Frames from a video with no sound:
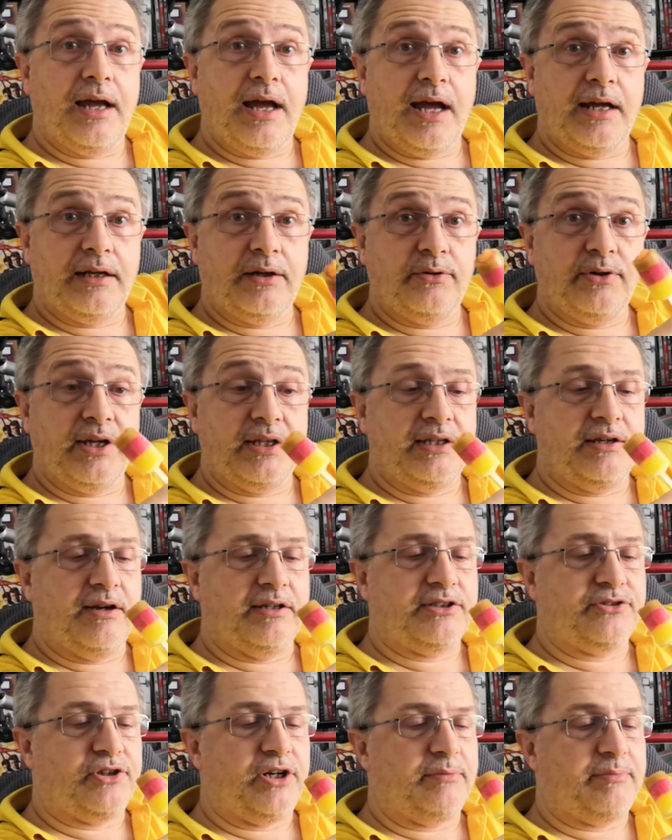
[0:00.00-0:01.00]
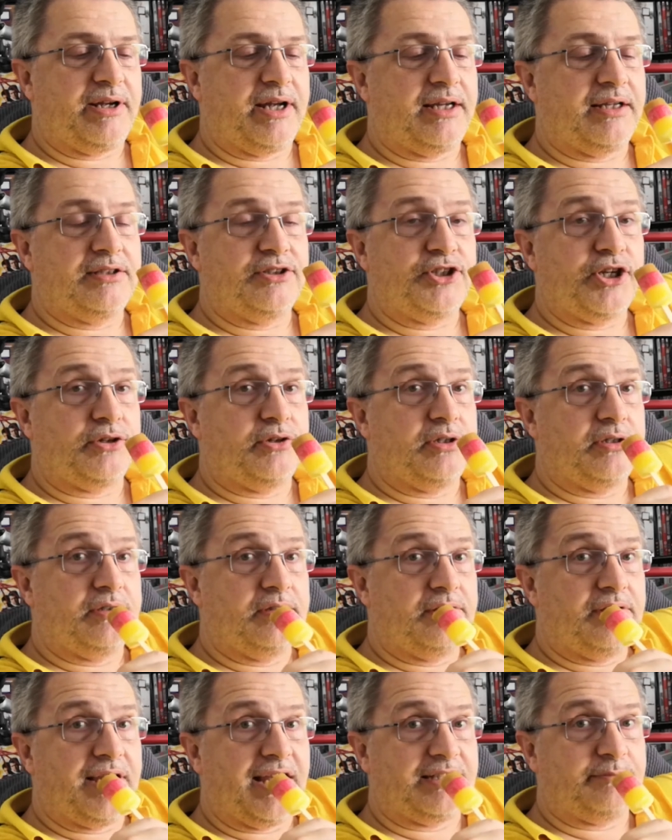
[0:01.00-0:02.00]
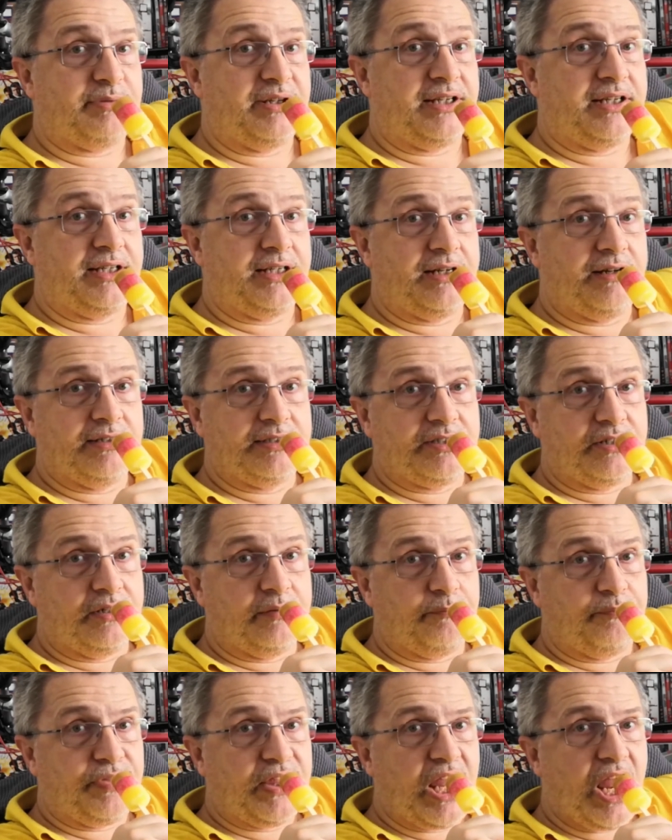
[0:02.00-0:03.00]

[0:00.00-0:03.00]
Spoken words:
and I'll get the ice cream out and show you Casper eating ice cream.